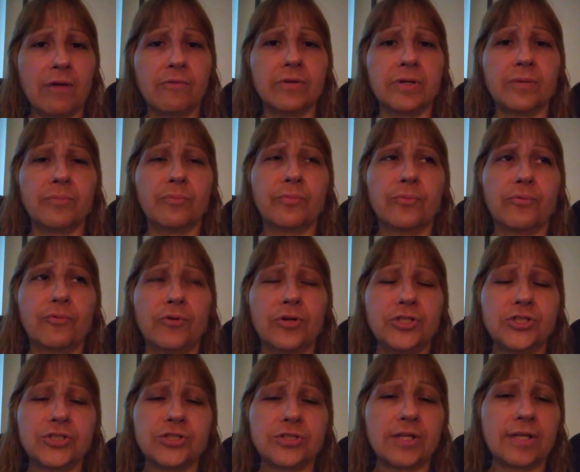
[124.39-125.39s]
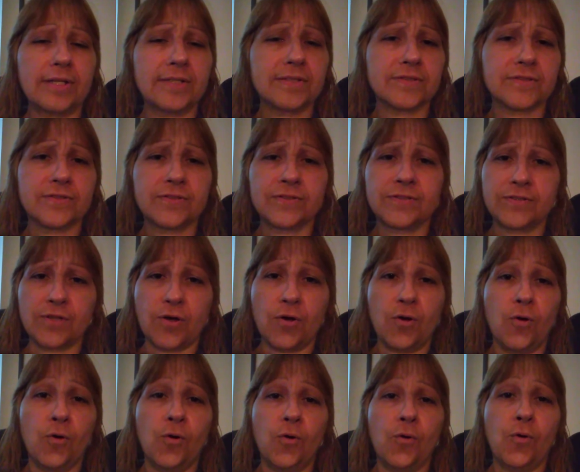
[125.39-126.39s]
would appreciate it
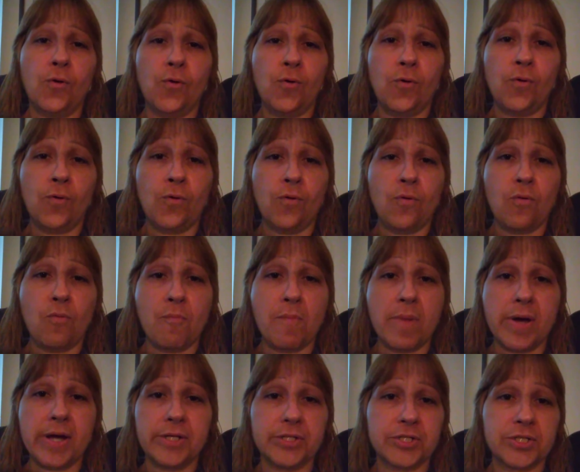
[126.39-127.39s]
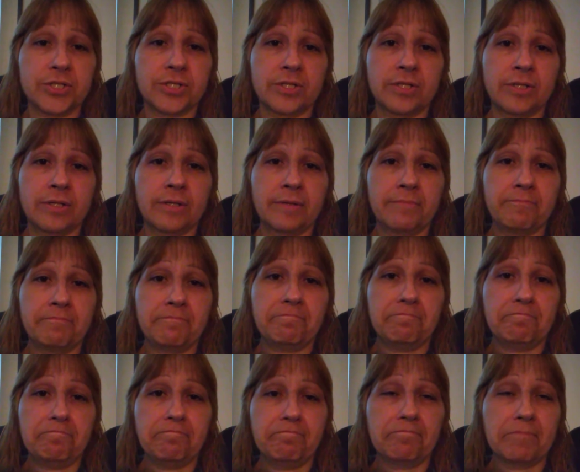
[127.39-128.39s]
so much.
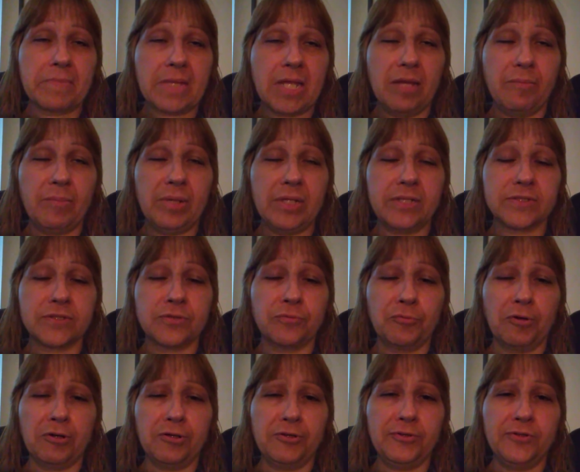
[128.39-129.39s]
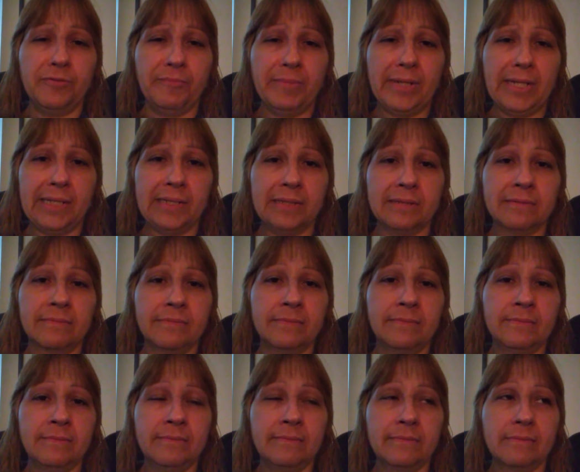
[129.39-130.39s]
He means the world to me.
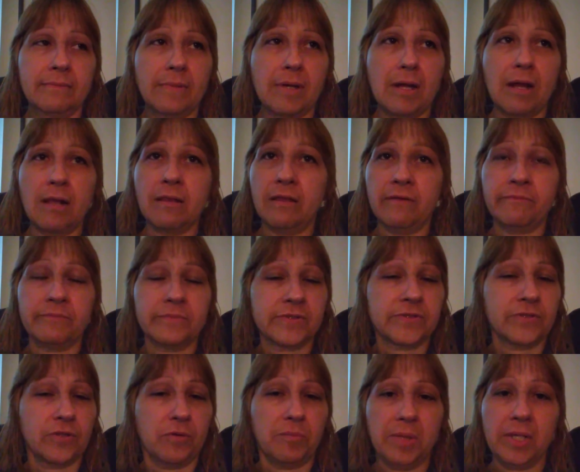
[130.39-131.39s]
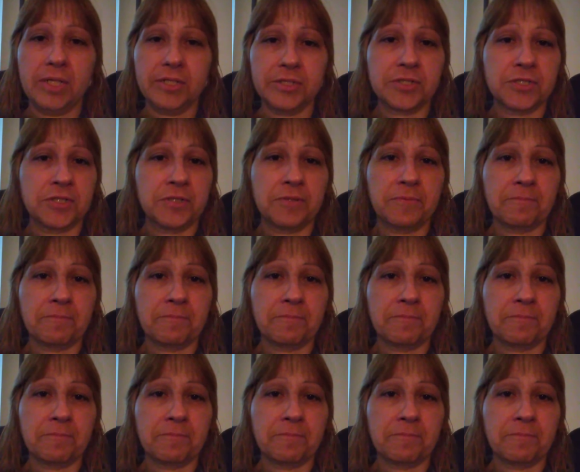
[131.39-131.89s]
I love him so much.